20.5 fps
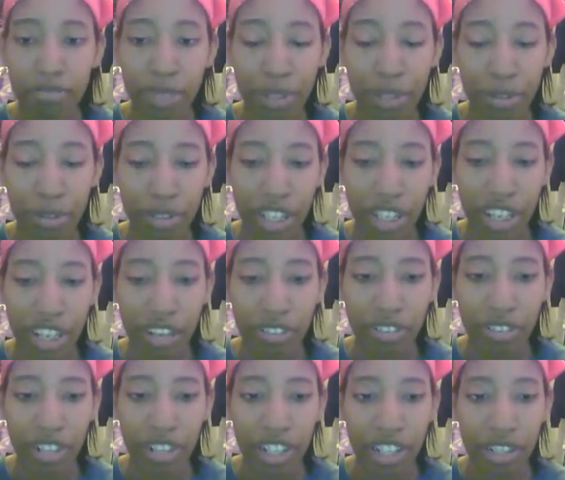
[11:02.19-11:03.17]
my new
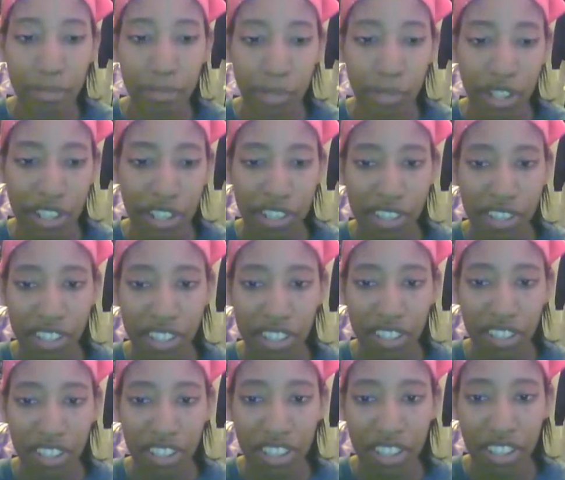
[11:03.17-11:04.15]
account,
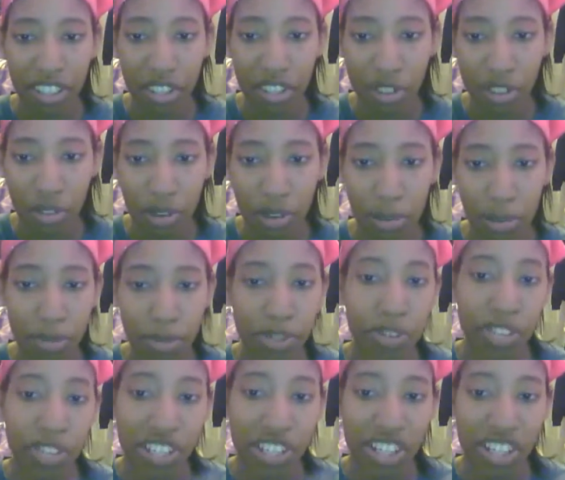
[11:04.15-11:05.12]
plus the 2
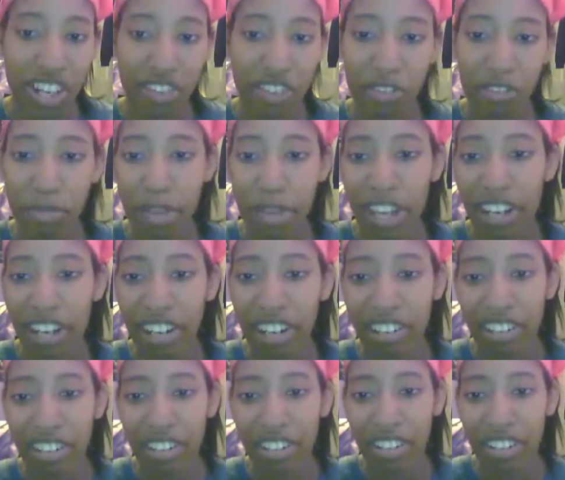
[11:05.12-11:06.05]
episodes that never made it